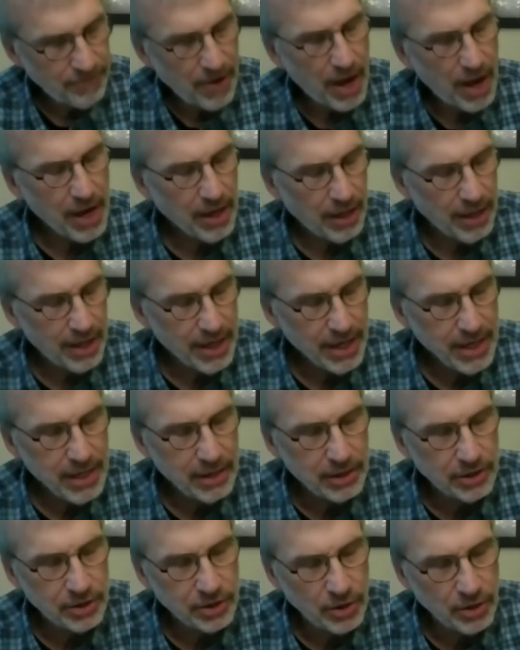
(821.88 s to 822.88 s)
finally,
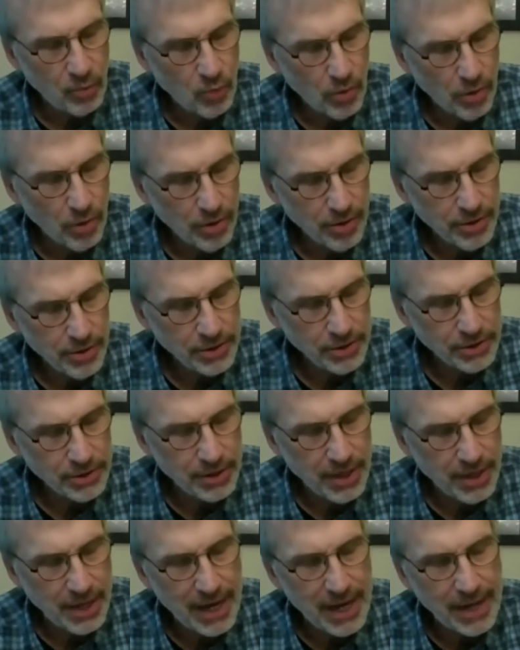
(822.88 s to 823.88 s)
some words
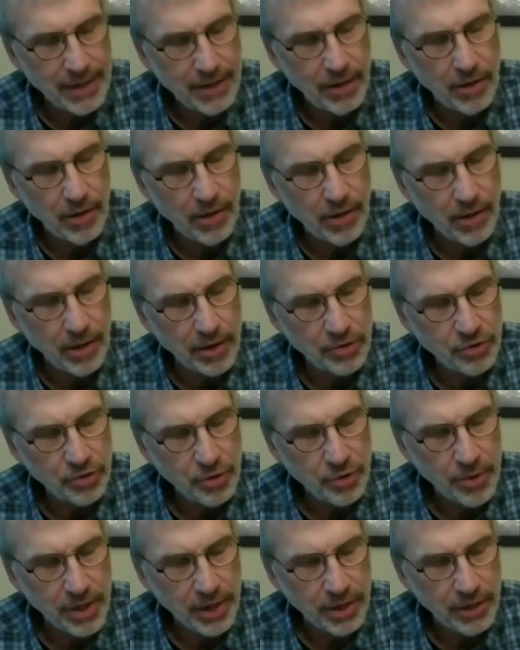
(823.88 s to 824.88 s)
that are
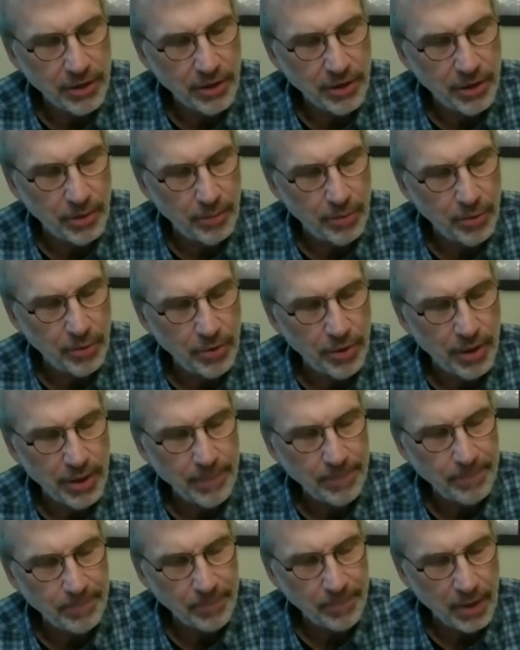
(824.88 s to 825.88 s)
attributed to the
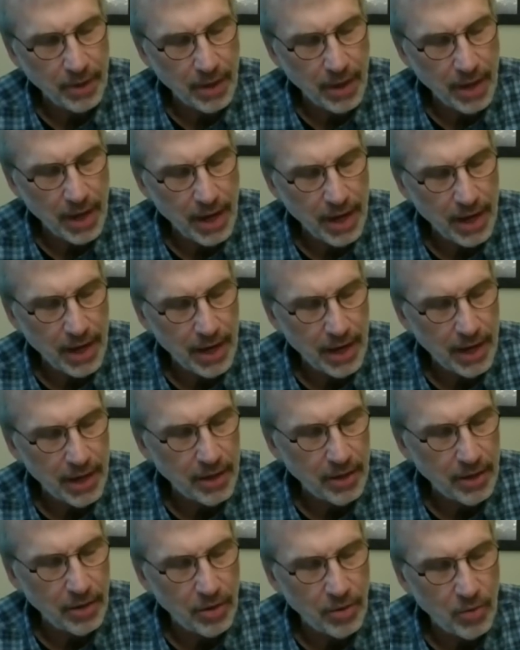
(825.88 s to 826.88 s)
Buddha
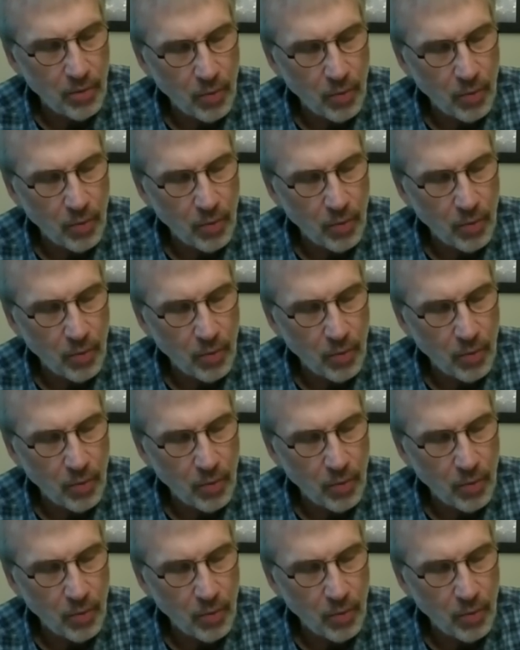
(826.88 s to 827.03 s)
and